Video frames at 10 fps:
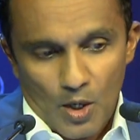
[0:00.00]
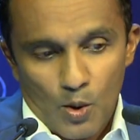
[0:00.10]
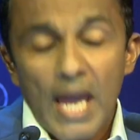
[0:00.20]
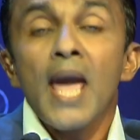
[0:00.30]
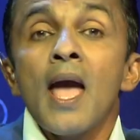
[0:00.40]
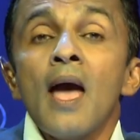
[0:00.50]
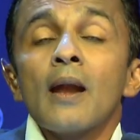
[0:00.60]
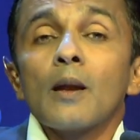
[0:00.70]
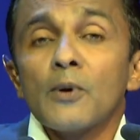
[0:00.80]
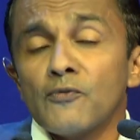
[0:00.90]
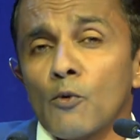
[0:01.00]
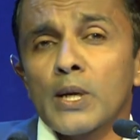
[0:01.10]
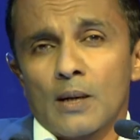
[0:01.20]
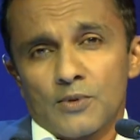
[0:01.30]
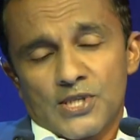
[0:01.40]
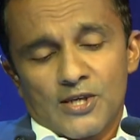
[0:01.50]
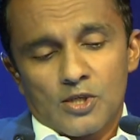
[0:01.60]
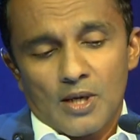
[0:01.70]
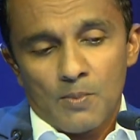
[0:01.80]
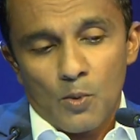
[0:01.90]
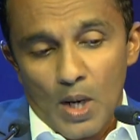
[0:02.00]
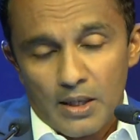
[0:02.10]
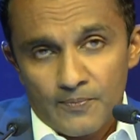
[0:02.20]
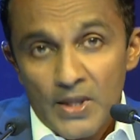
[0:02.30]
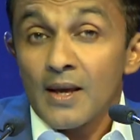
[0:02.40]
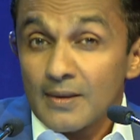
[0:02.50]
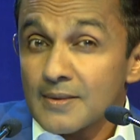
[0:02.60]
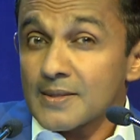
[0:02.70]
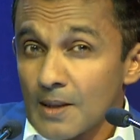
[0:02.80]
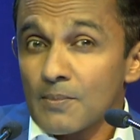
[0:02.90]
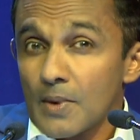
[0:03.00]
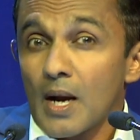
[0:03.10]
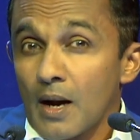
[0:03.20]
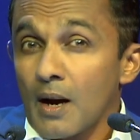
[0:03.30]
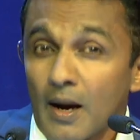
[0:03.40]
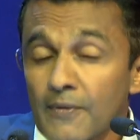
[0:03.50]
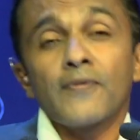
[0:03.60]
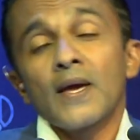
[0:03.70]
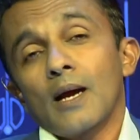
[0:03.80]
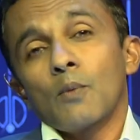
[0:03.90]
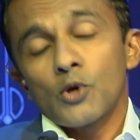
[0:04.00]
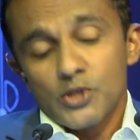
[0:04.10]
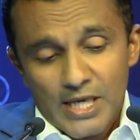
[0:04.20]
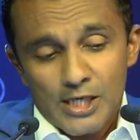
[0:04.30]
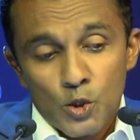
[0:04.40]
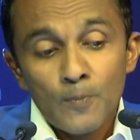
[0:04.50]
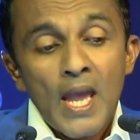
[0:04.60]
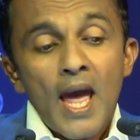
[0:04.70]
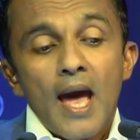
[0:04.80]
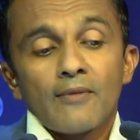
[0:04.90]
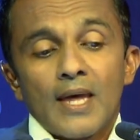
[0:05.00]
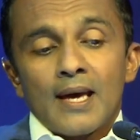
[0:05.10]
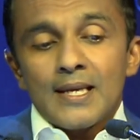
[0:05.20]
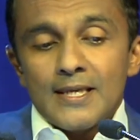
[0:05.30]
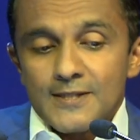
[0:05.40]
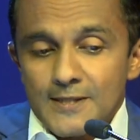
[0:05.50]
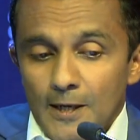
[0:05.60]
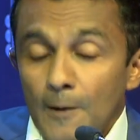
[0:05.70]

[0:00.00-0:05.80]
Okay? Now, before we come to session number 1, there's some other thing I want to tell you, and that is